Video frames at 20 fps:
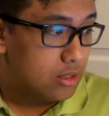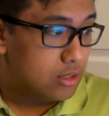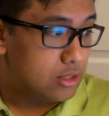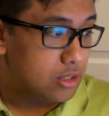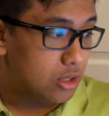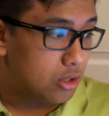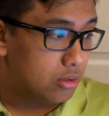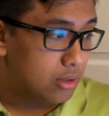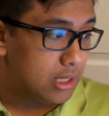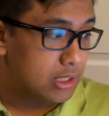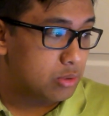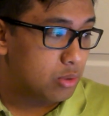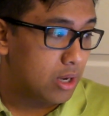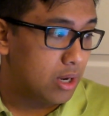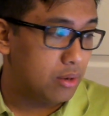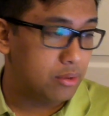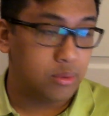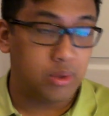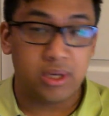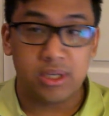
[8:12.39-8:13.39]
So that's what
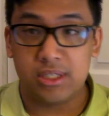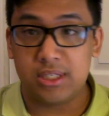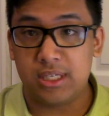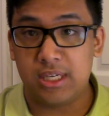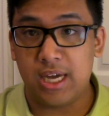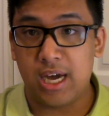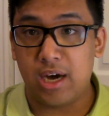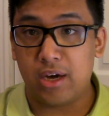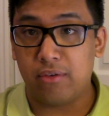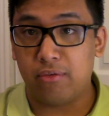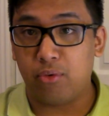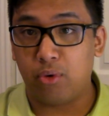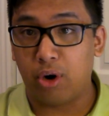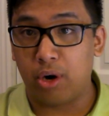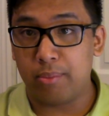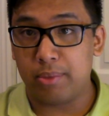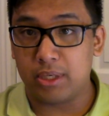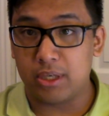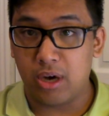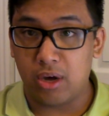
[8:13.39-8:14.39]
I would want to see out of Rory
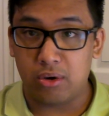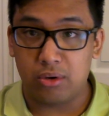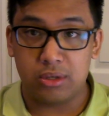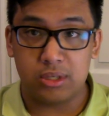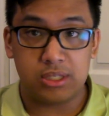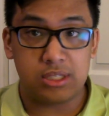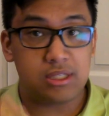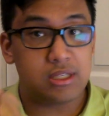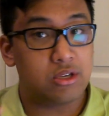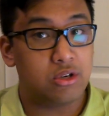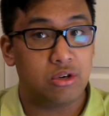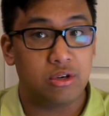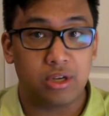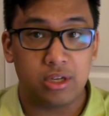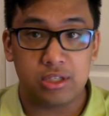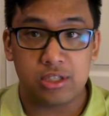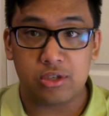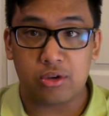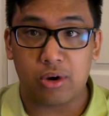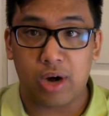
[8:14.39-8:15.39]
MacDonald. Still a
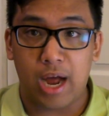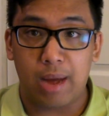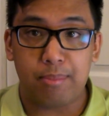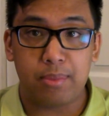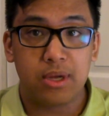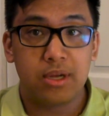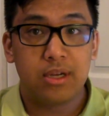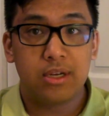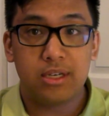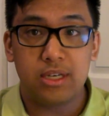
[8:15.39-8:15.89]
good scrap.